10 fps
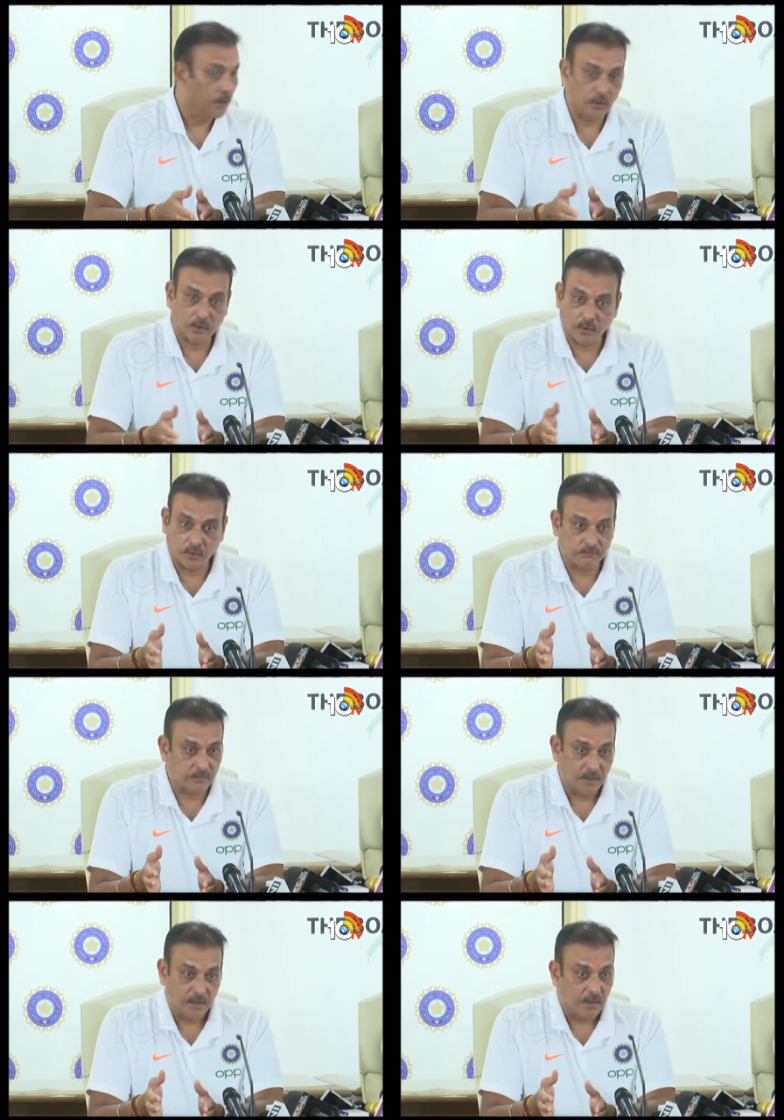You know, so
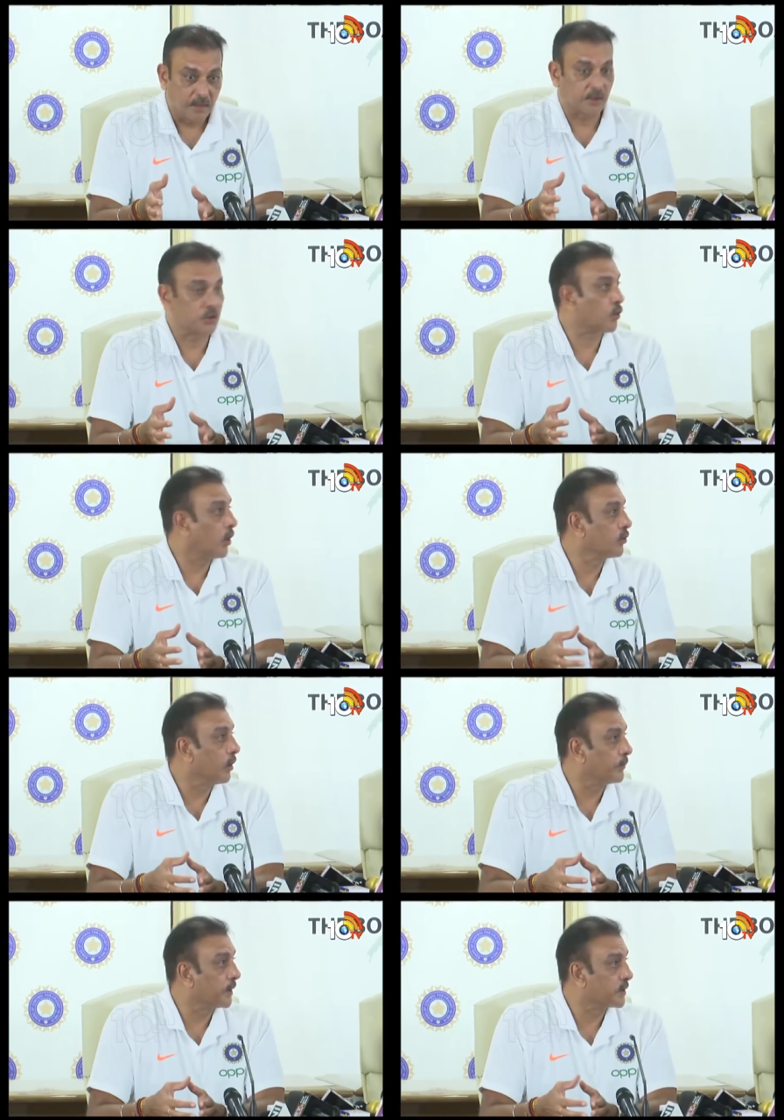it's a strong
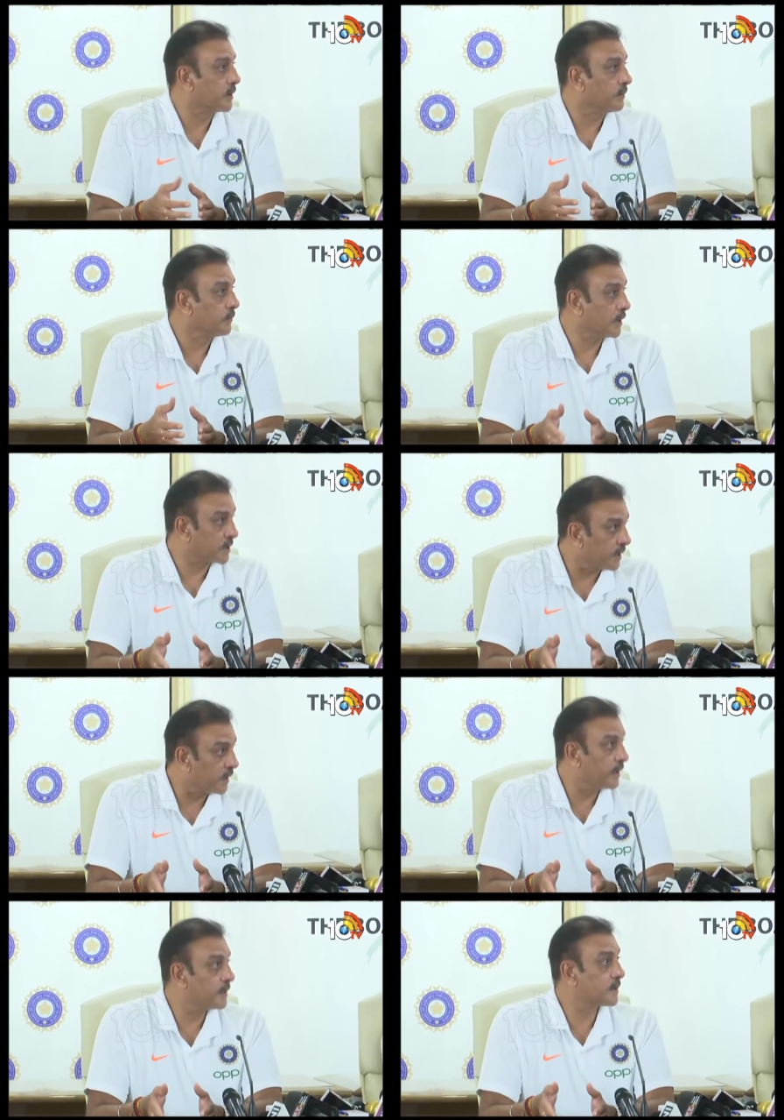competition. West
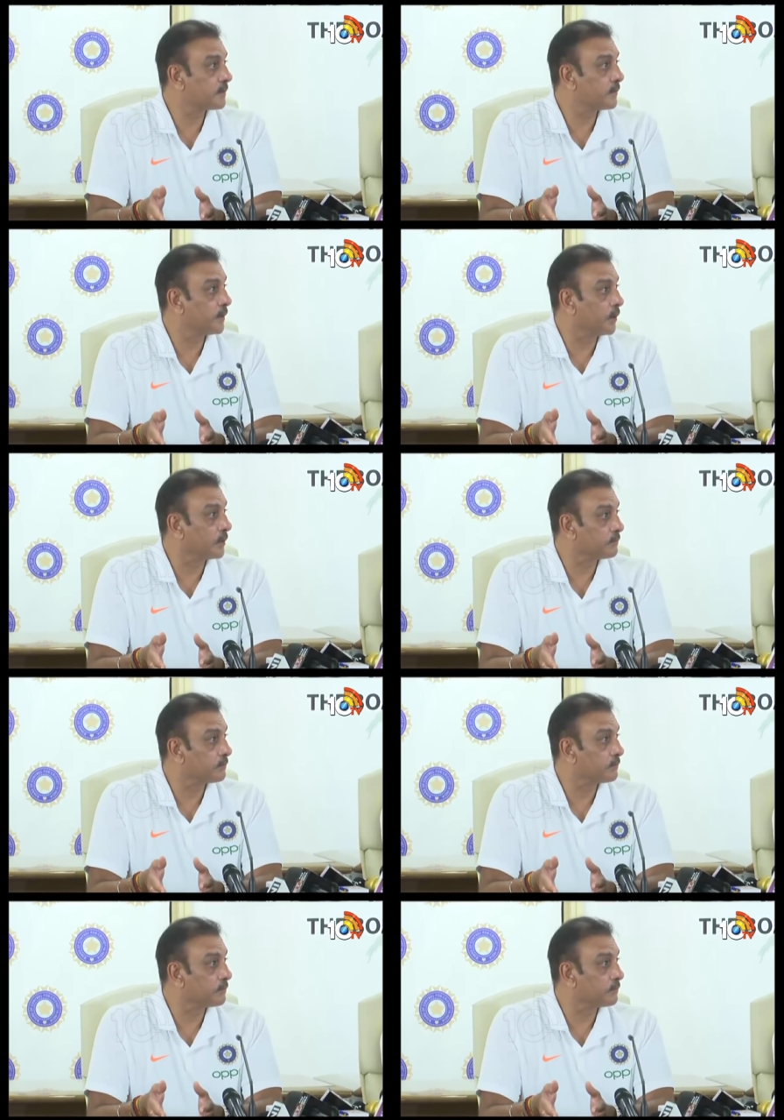Indies, you know,